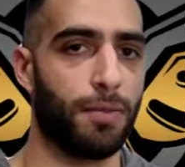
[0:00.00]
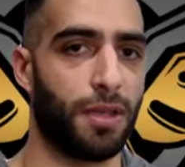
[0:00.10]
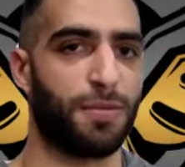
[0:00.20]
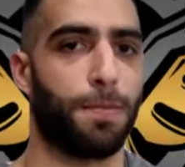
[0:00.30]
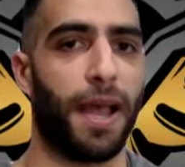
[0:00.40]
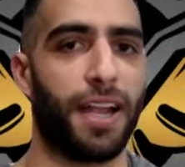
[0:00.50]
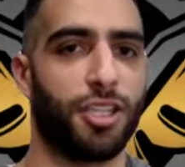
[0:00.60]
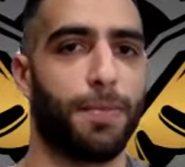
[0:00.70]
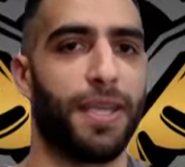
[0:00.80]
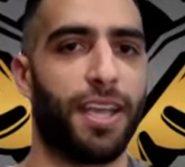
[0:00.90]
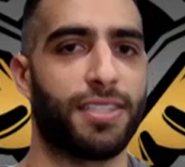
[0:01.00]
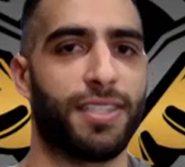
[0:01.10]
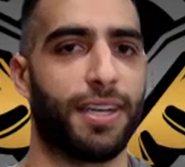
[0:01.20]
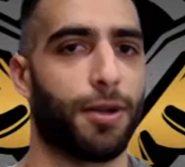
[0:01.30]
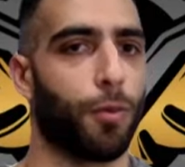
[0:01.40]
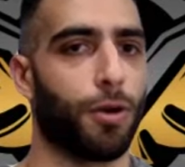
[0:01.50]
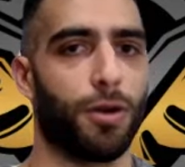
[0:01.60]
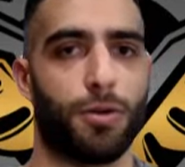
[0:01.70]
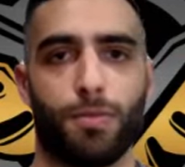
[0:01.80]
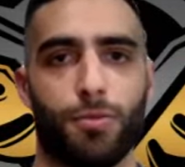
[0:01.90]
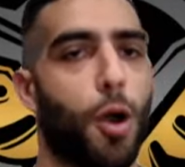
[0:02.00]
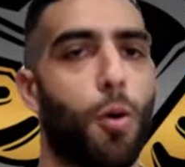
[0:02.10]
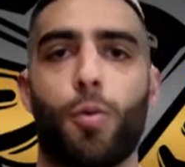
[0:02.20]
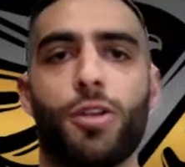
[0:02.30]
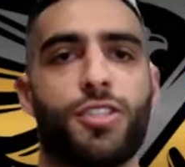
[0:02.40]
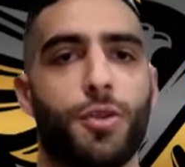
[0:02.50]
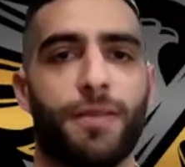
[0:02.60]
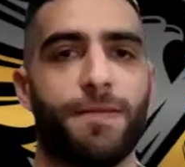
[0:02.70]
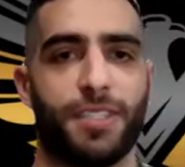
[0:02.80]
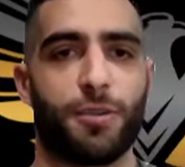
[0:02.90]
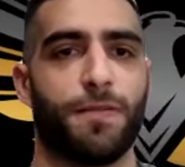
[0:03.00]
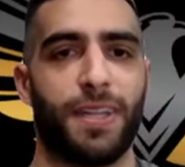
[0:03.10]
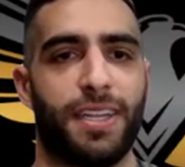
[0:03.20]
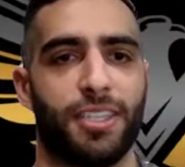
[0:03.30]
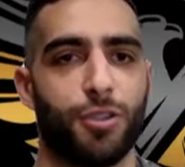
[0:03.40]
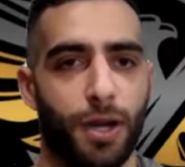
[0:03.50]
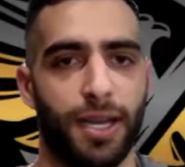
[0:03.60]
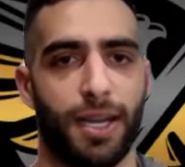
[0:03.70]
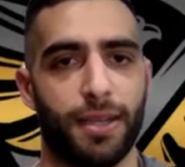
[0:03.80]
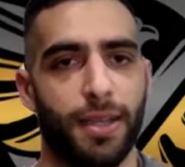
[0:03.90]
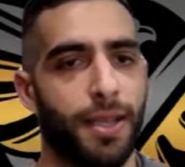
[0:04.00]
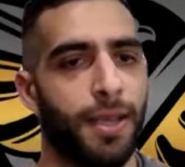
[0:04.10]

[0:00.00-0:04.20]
especially because there were no one was doing physical fitness training.